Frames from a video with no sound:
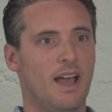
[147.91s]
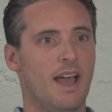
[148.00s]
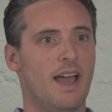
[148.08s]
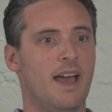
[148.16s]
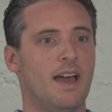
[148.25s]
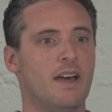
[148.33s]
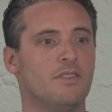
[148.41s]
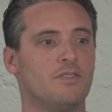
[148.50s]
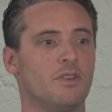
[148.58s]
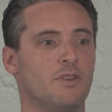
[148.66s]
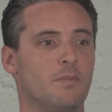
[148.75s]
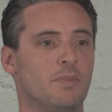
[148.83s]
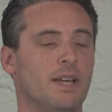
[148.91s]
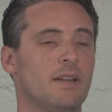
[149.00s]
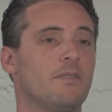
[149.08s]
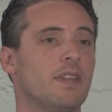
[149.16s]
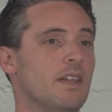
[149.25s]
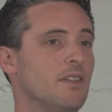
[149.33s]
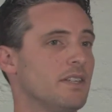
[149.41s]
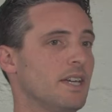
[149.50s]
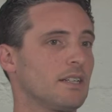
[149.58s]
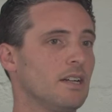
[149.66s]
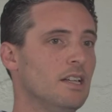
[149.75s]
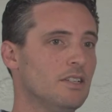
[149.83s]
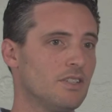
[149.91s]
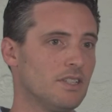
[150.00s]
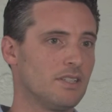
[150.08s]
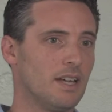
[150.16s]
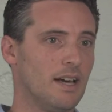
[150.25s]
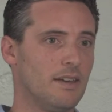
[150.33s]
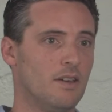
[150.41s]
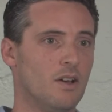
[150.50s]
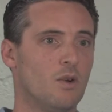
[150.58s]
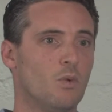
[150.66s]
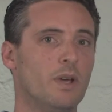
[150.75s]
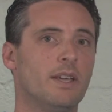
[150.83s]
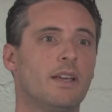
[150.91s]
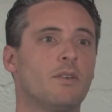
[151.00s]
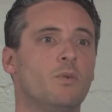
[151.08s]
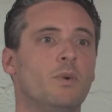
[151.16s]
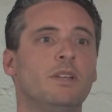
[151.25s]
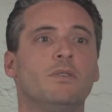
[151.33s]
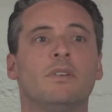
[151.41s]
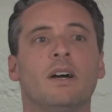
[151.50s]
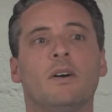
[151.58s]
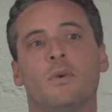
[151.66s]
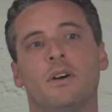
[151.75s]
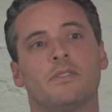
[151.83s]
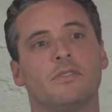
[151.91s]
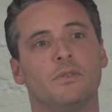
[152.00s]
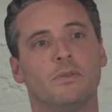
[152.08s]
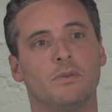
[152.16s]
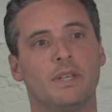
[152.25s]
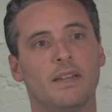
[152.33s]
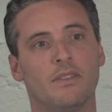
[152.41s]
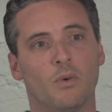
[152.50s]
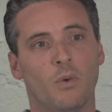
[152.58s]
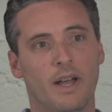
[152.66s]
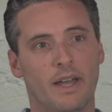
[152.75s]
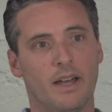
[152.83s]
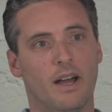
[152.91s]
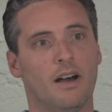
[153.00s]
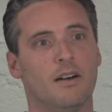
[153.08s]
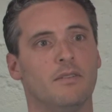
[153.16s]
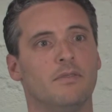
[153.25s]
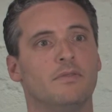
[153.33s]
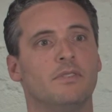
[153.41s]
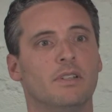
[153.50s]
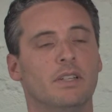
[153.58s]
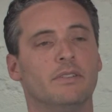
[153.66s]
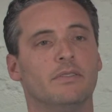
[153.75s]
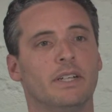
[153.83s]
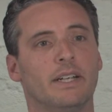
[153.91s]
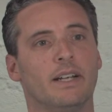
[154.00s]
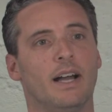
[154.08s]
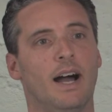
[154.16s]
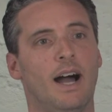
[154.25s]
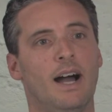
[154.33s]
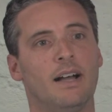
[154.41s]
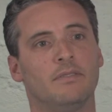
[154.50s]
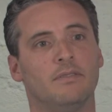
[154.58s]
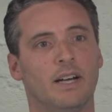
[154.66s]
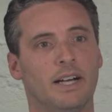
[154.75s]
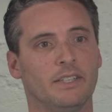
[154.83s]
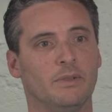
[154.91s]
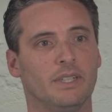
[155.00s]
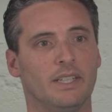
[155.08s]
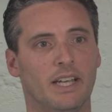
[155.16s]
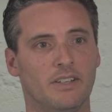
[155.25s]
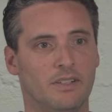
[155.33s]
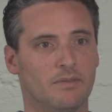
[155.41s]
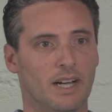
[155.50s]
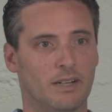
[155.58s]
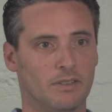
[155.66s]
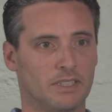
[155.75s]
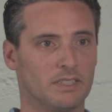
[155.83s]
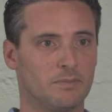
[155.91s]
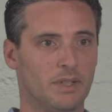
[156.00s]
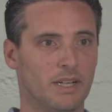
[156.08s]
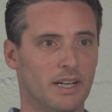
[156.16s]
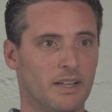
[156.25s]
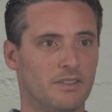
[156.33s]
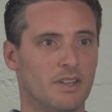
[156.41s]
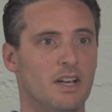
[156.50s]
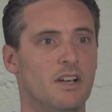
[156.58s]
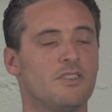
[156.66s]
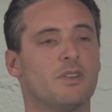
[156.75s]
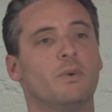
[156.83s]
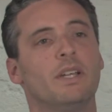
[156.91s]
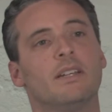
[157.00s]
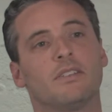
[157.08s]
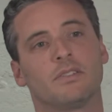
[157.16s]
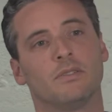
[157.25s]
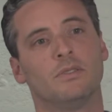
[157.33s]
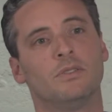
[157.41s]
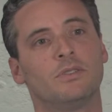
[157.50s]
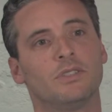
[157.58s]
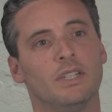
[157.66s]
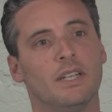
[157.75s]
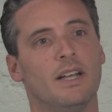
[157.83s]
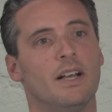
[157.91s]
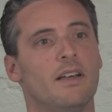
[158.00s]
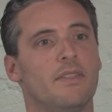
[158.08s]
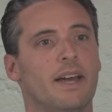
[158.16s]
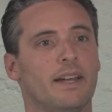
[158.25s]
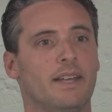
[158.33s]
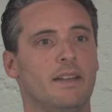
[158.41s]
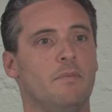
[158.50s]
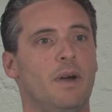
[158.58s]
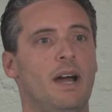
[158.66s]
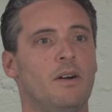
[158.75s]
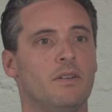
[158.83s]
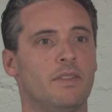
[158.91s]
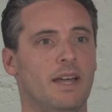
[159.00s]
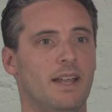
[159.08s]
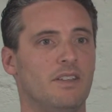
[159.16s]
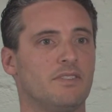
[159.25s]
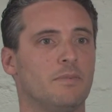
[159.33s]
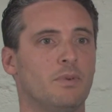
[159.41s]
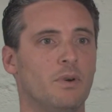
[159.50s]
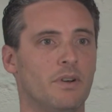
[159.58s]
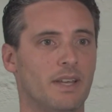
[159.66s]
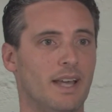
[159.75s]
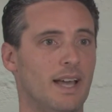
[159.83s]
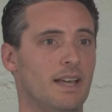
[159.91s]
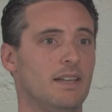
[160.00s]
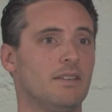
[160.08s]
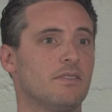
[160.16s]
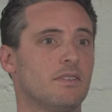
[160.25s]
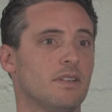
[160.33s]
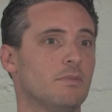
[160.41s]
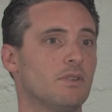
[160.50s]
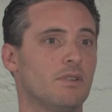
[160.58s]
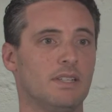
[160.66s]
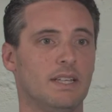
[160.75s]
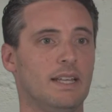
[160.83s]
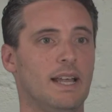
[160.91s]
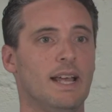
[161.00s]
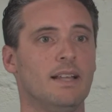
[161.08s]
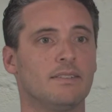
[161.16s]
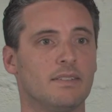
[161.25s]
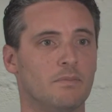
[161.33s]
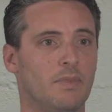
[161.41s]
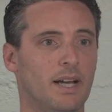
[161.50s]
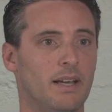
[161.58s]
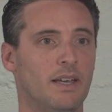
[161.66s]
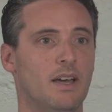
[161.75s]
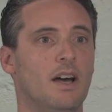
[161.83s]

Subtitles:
And so to plan for that on the technology side, we do not want to get in the way of delivering a high-value, engaging viral experience. So we need a solution that can empower that and support it, and to some degrees enhance it by